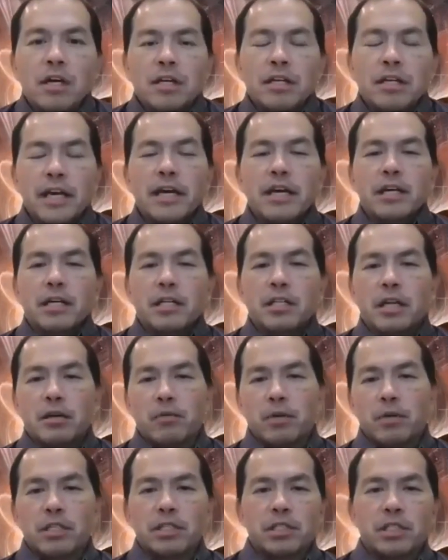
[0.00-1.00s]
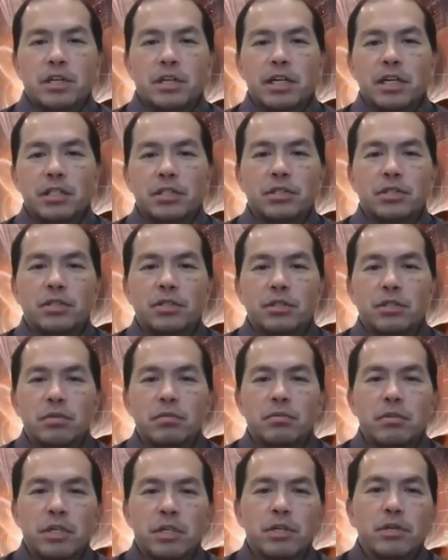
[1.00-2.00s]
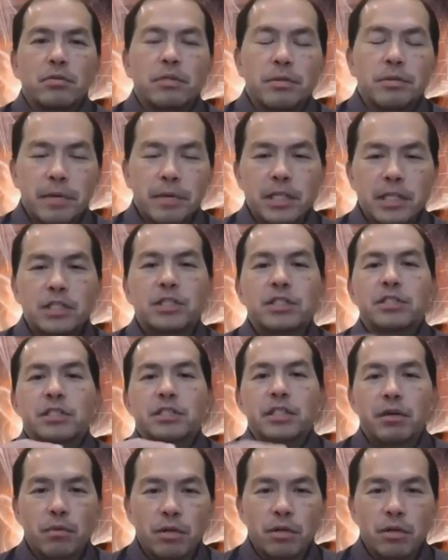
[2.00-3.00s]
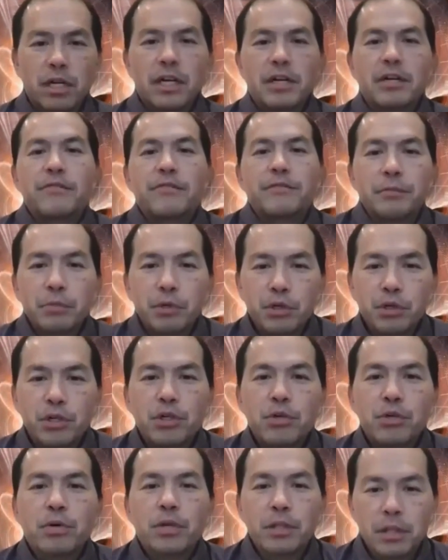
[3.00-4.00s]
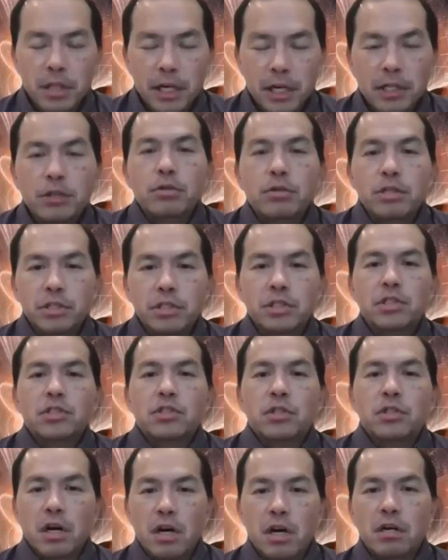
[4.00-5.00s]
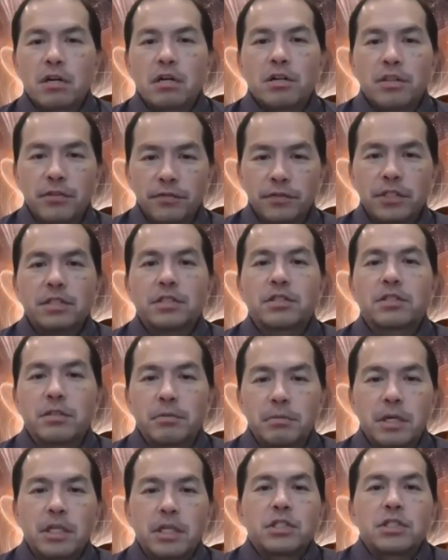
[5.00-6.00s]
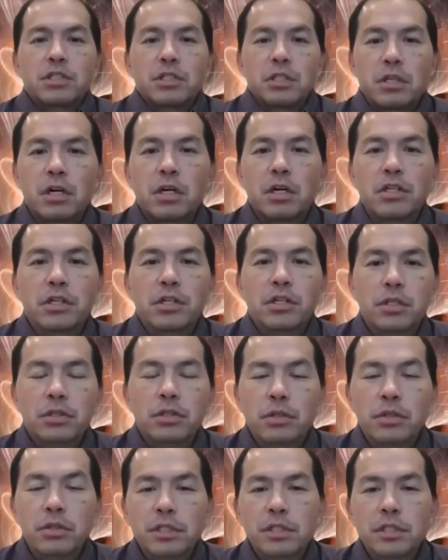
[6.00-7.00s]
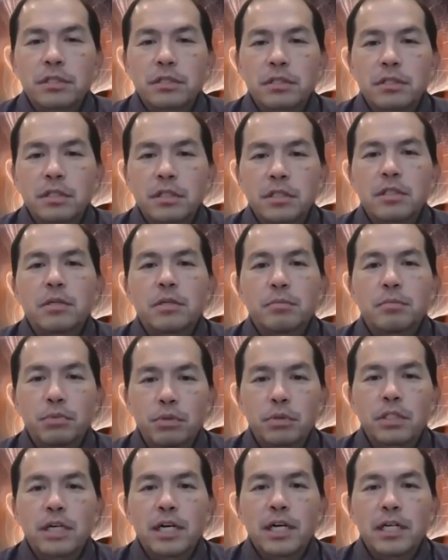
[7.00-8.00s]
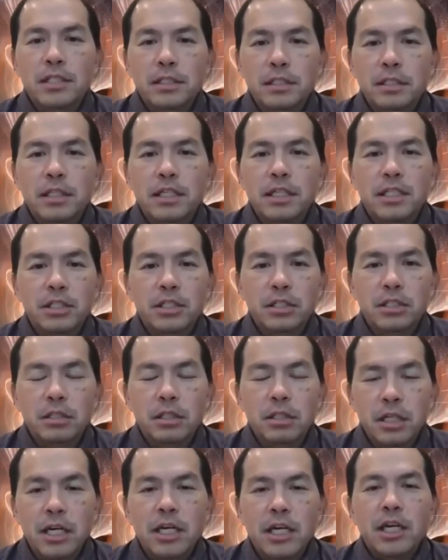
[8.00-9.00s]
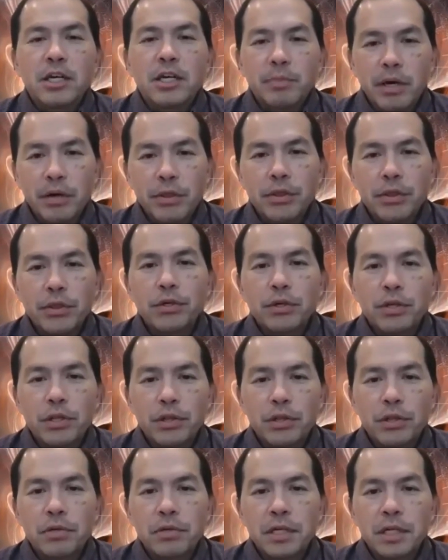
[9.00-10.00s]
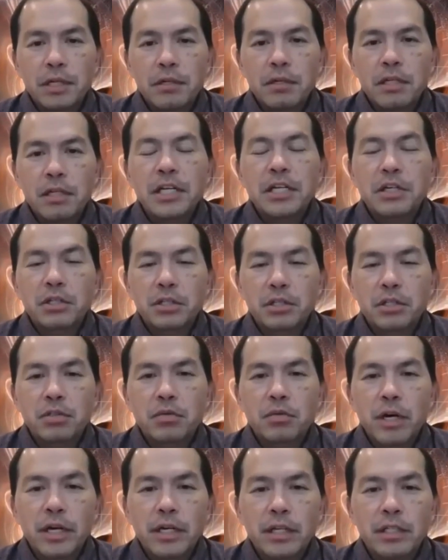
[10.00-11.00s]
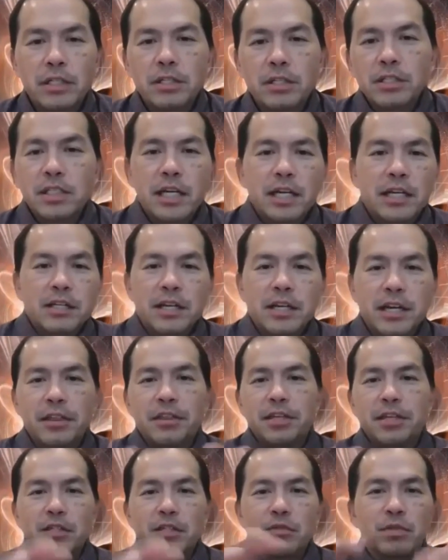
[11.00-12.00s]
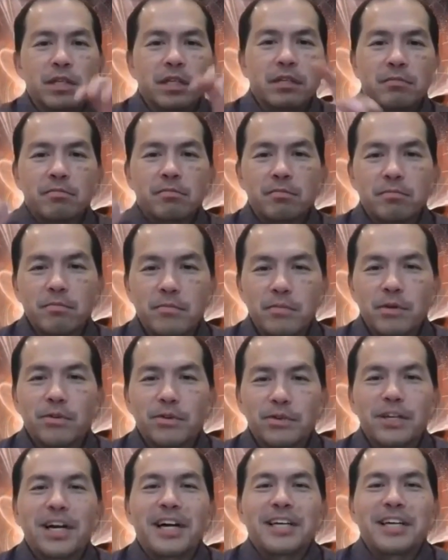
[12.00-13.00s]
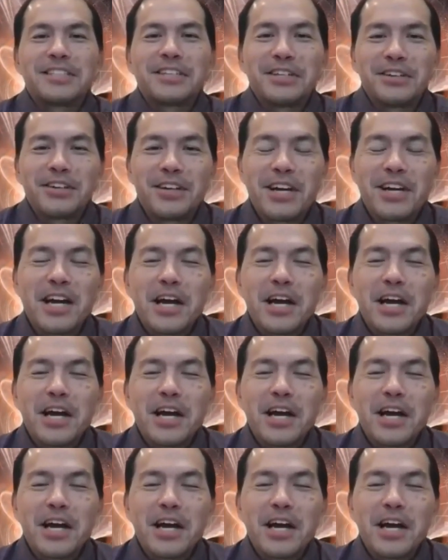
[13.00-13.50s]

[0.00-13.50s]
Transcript: Yeah, like we can start at certain, dimensions that we're kind of familiar with. Like there is a star on the physical dimension called Arcturus. It's in the Booth constellation, about 33 light years away. It's kind of like things we can hold on to.